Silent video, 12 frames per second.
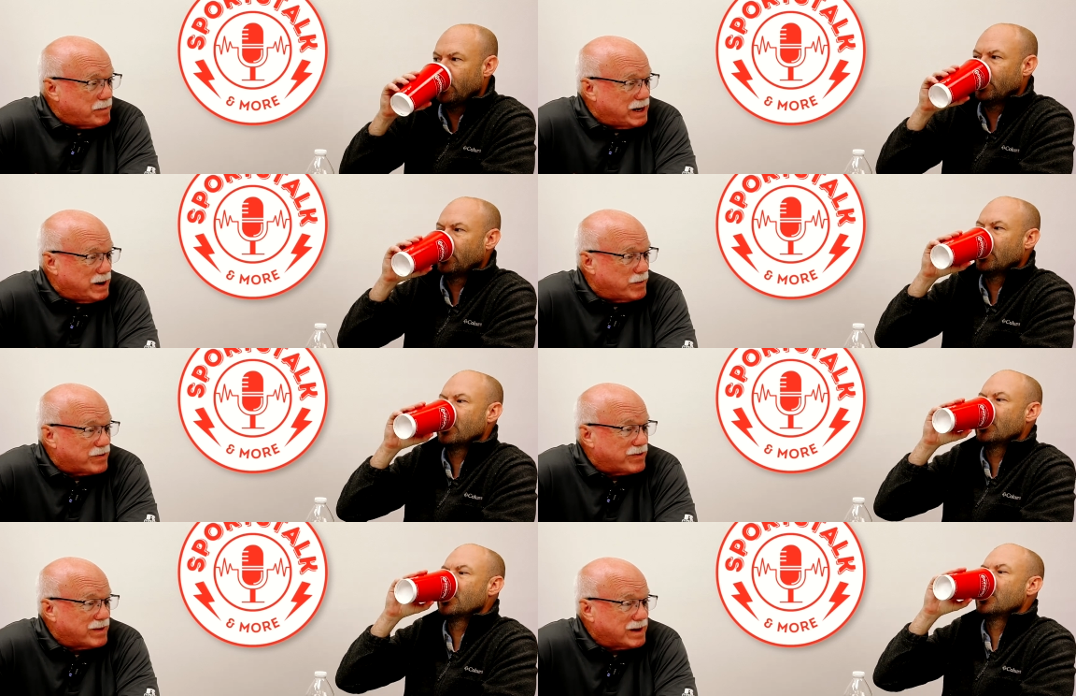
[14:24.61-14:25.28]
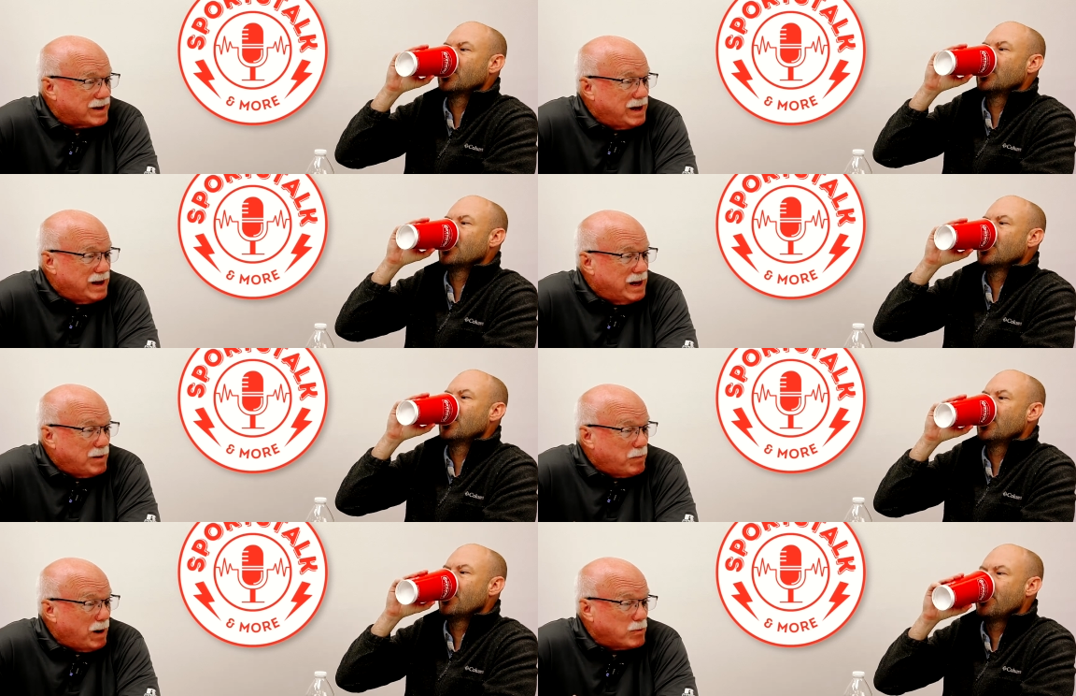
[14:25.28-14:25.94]
Speaker 1: I mean, he was
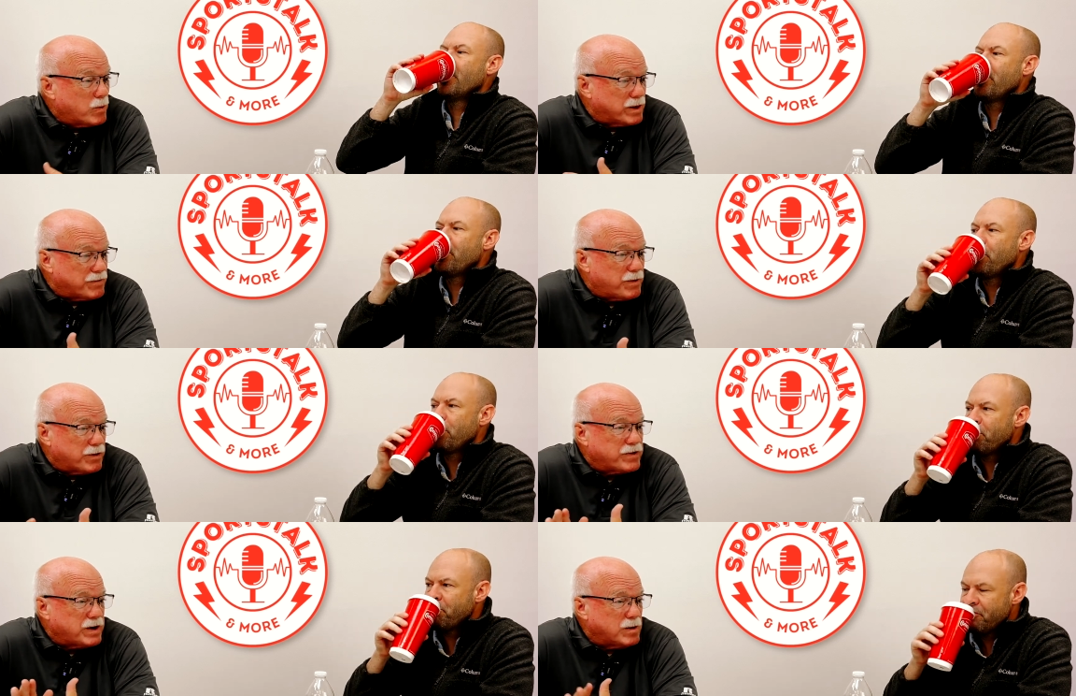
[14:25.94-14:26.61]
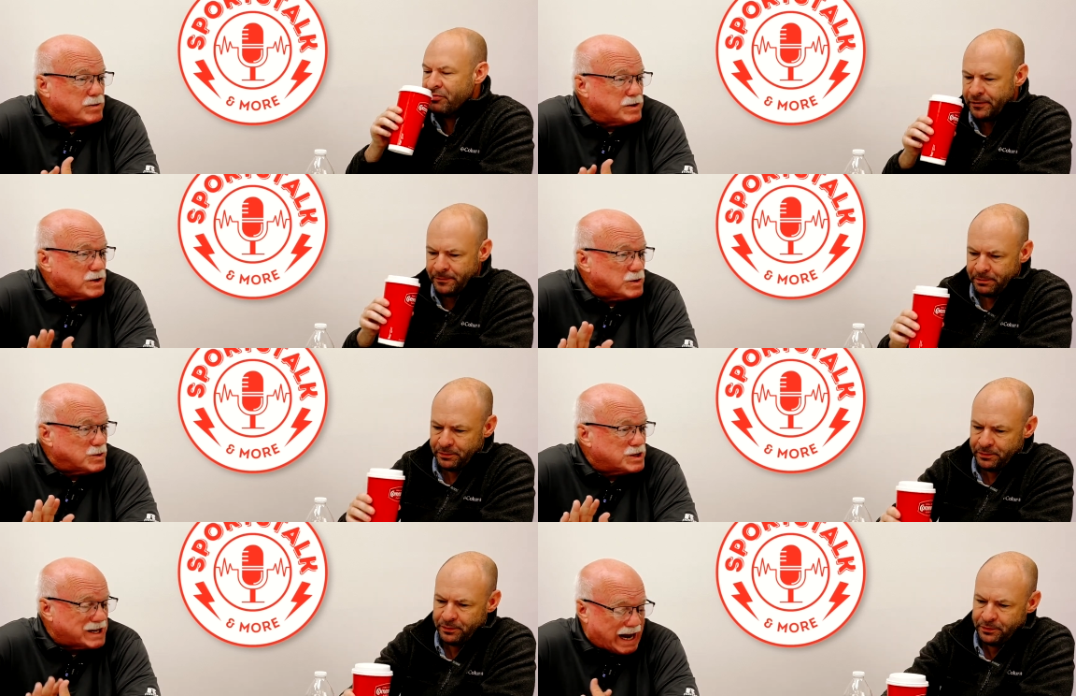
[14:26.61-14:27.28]
probably one of the first coaches
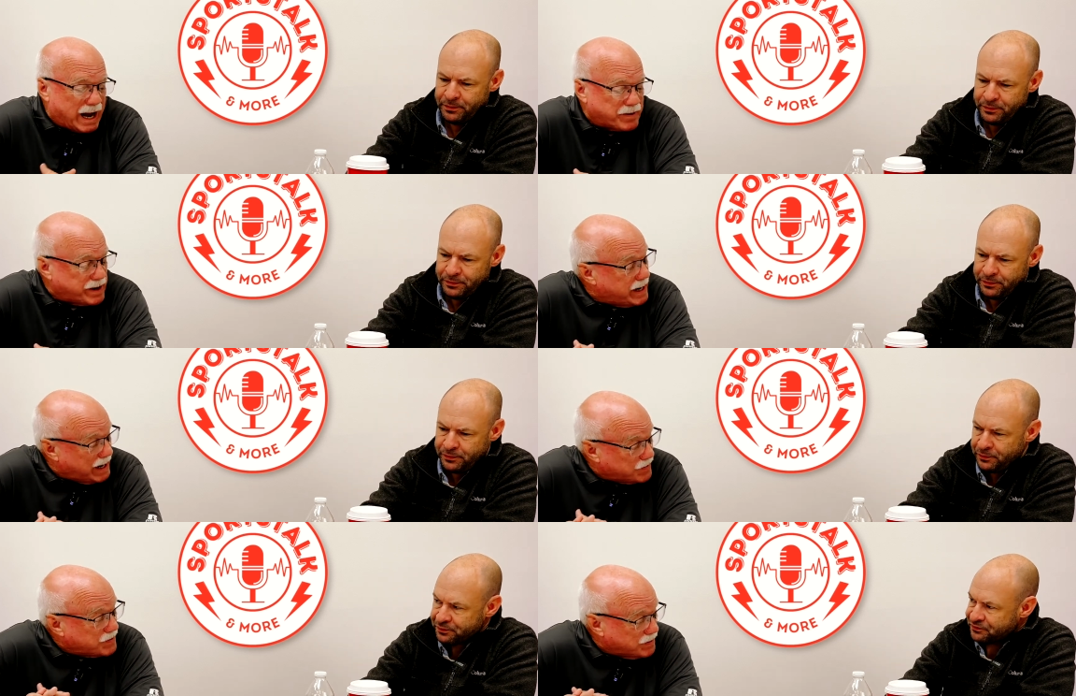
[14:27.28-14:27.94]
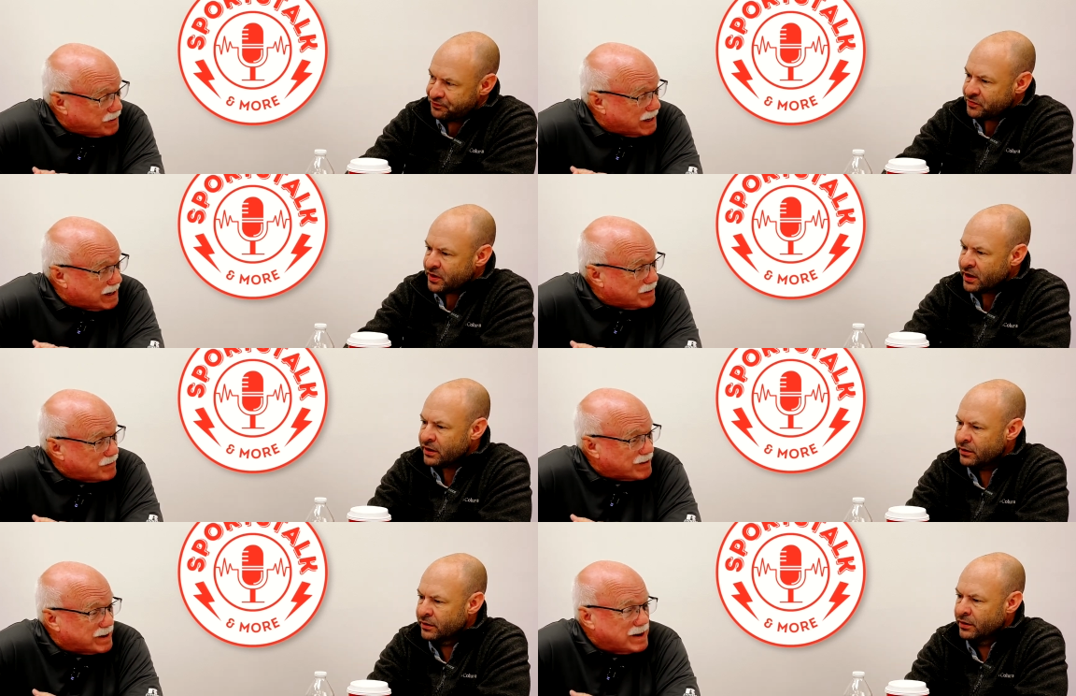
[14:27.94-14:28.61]
who scouted high school
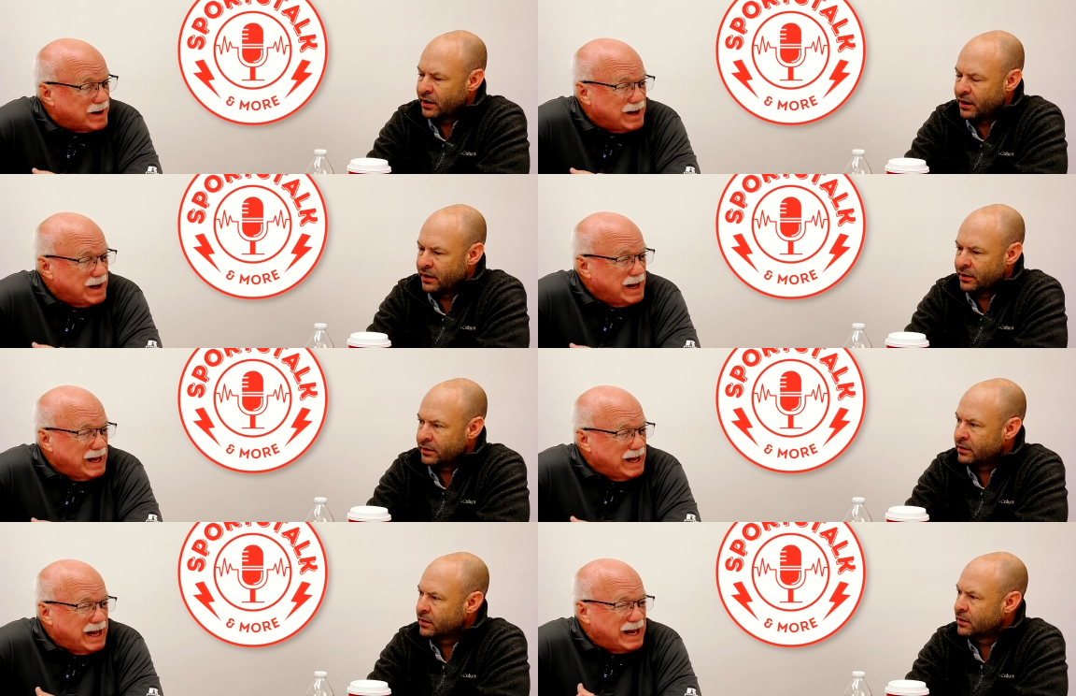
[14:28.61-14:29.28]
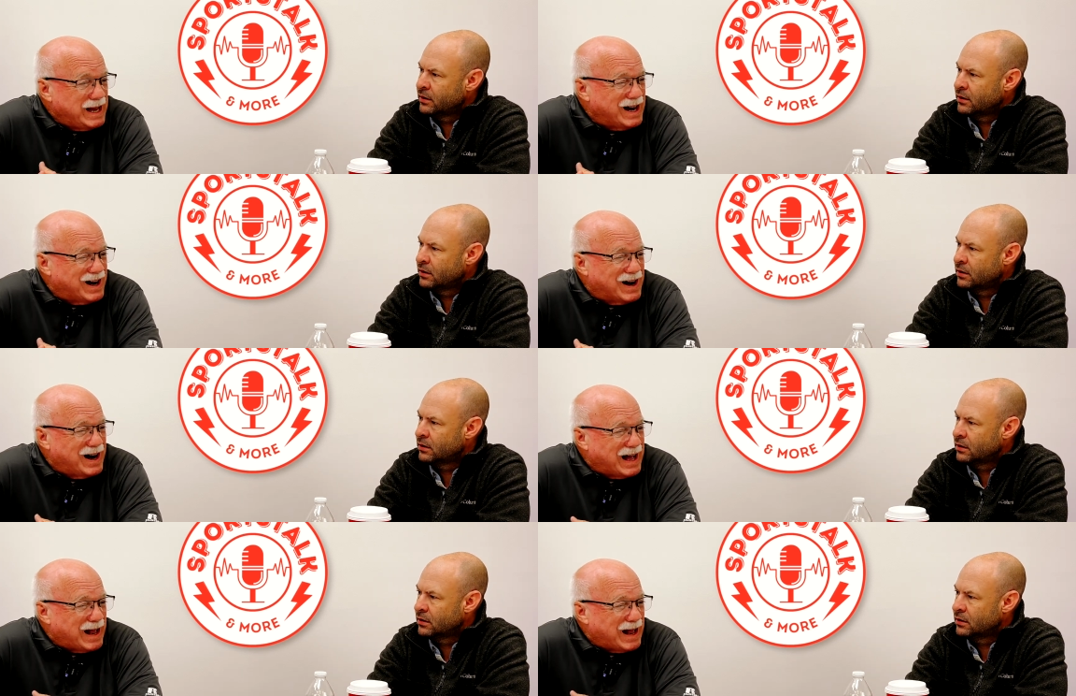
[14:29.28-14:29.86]
games. And uh, he, uh,